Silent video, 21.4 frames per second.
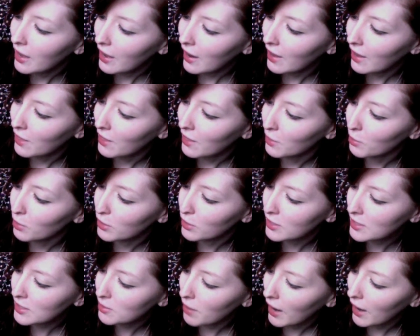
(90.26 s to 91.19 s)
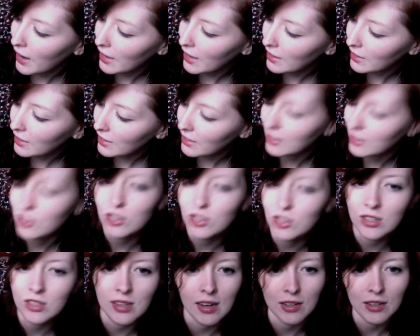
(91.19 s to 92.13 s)
and they're both smiling. It's
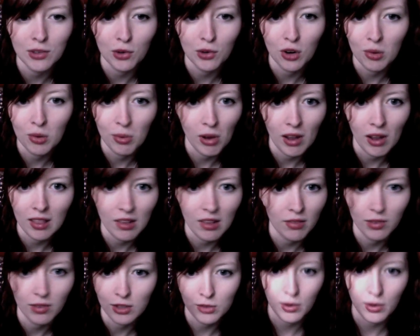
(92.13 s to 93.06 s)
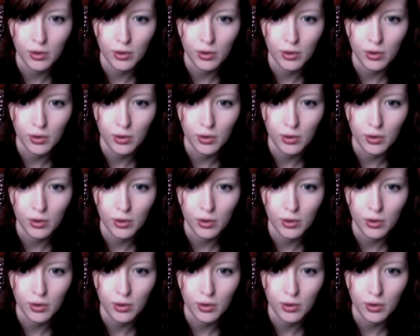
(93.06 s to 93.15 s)
just adorable. I love this one.